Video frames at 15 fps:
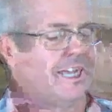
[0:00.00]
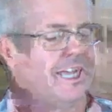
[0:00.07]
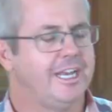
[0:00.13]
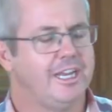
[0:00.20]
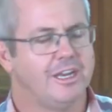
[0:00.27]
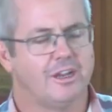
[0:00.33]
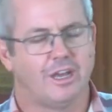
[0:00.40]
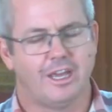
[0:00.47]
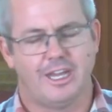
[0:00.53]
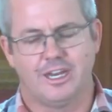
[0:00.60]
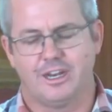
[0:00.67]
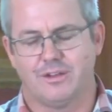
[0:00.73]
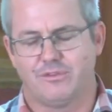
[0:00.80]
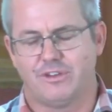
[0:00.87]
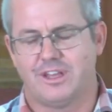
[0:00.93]
in, a, in an
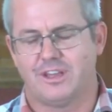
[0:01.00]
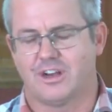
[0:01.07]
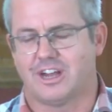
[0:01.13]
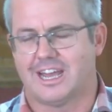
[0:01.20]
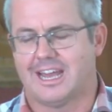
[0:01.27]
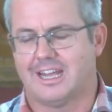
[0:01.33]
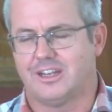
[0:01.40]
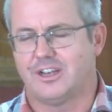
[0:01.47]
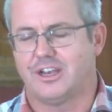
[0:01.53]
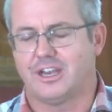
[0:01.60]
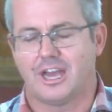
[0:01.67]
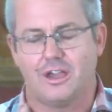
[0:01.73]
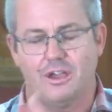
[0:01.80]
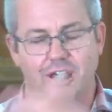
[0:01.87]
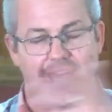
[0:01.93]
event that I had
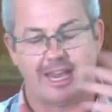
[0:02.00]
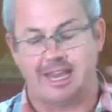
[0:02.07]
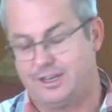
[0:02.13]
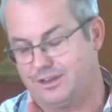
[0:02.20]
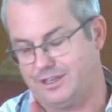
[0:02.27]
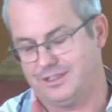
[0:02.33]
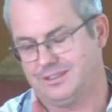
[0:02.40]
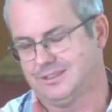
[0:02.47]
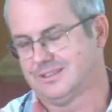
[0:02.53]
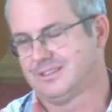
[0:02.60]
no hand in,